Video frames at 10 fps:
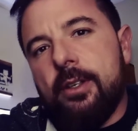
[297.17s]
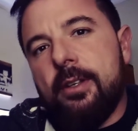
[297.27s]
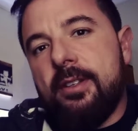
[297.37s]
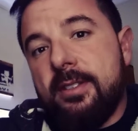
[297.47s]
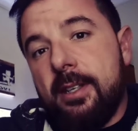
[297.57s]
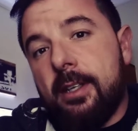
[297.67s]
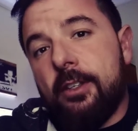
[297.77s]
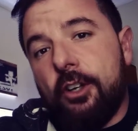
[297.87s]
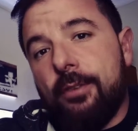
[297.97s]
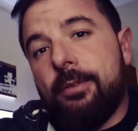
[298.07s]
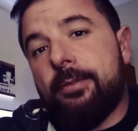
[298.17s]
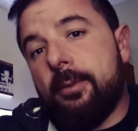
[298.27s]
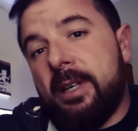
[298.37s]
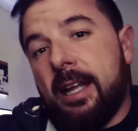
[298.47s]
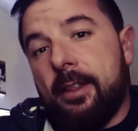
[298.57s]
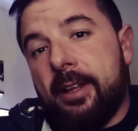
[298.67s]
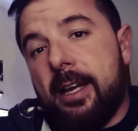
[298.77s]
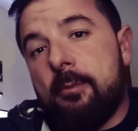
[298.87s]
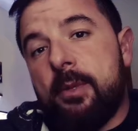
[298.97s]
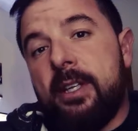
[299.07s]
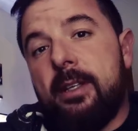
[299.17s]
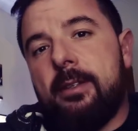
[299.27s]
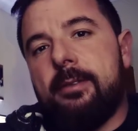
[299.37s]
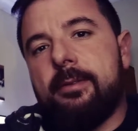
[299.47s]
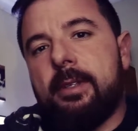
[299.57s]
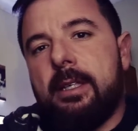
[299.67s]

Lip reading: Second offer from another company